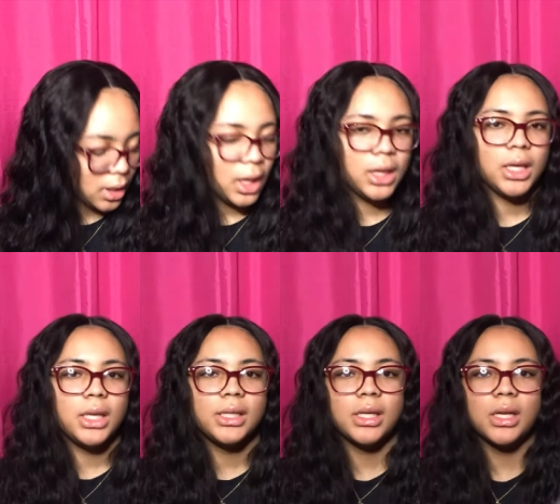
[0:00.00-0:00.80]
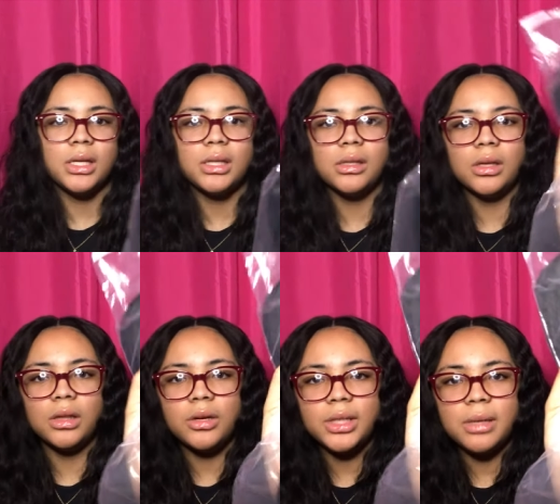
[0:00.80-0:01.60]
and then it says a
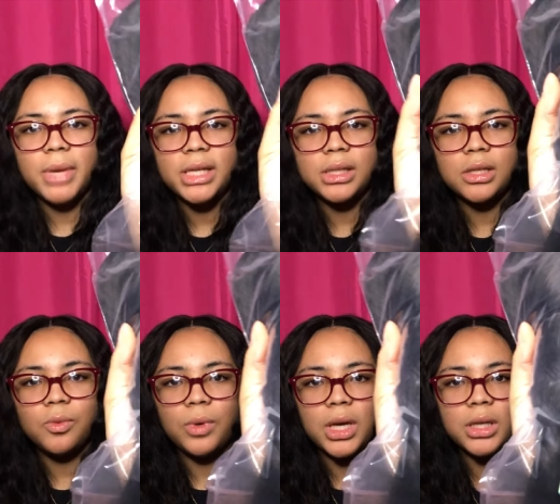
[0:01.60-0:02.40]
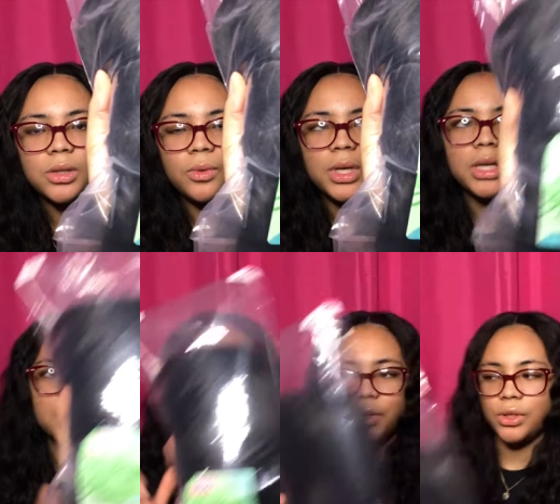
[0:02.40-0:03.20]
13 by 6 wig so it is a
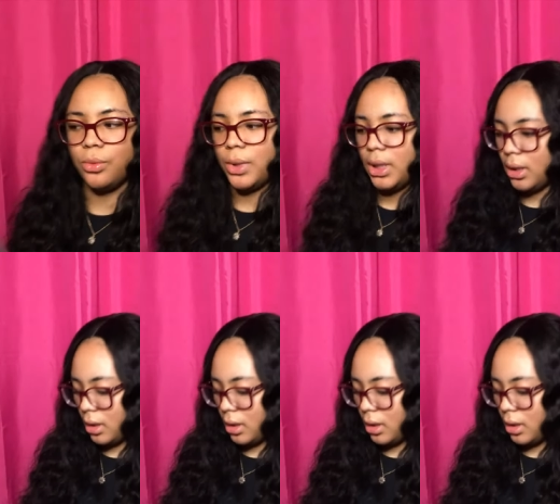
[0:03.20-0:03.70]
frontal wig